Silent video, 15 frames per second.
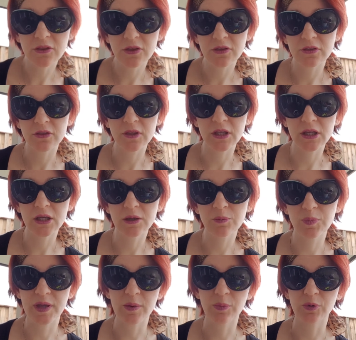that the
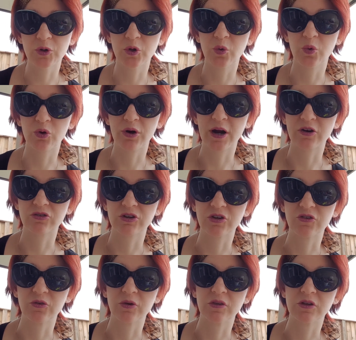people who are actually
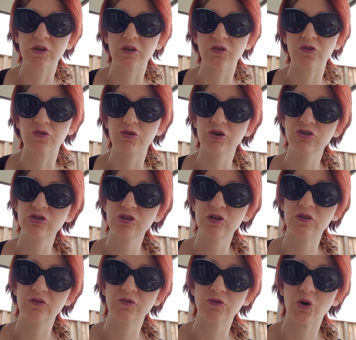doing the construction
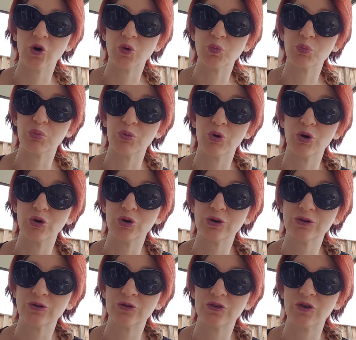have gone broke,
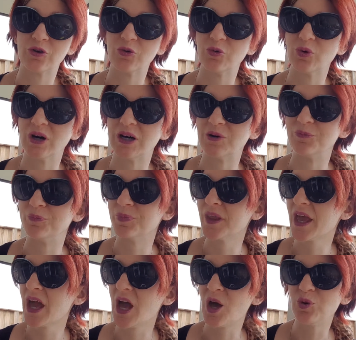so
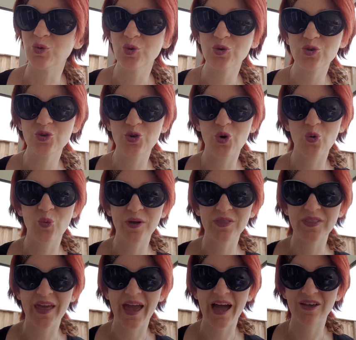not sure when
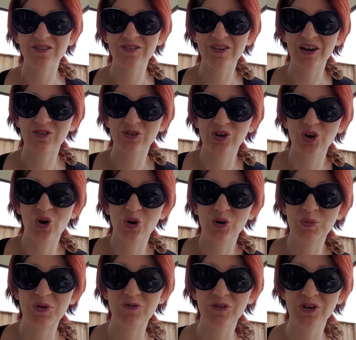their house is actually going to
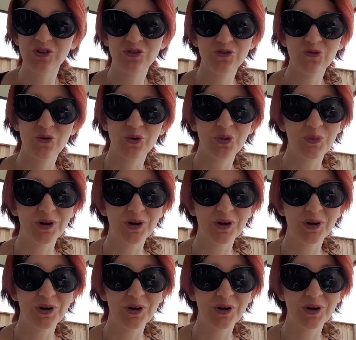be finished for them,